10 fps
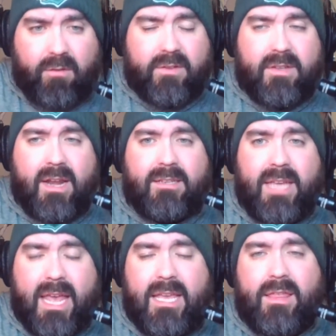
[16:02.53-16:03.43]
He's kind of
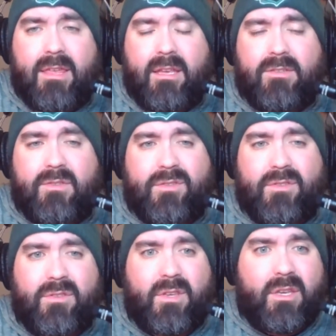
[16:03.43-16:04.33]
taking things
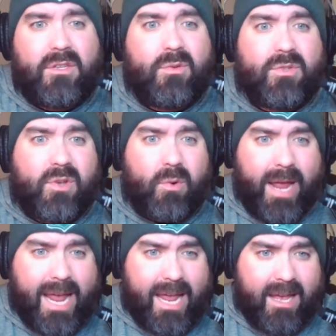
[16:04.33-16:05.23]
into his own
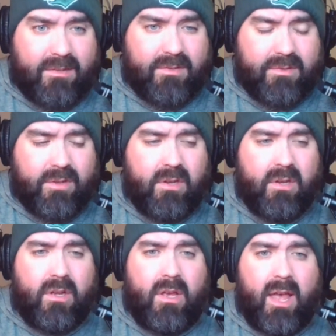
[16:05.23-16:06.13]
hands
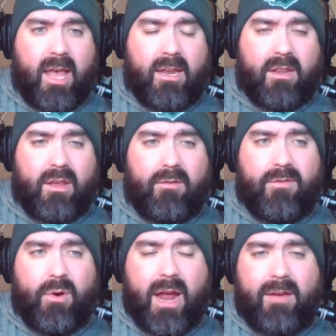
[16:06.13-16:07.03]
and
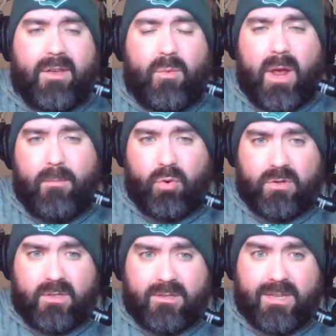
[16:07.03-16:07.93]
therefore having way more
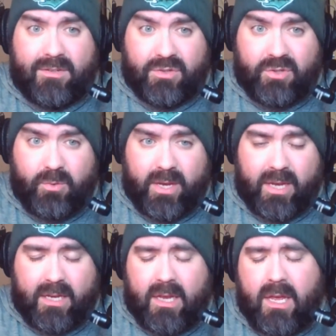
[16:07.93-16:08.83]
success doing
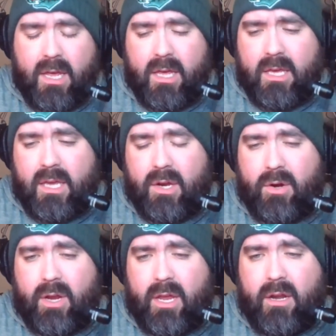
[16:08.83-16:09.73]
it here
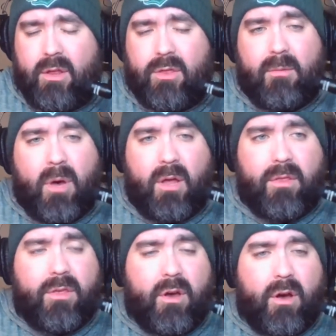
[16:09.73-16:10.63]
in the
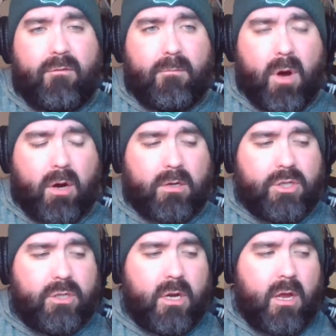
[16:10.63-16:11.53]
month of March.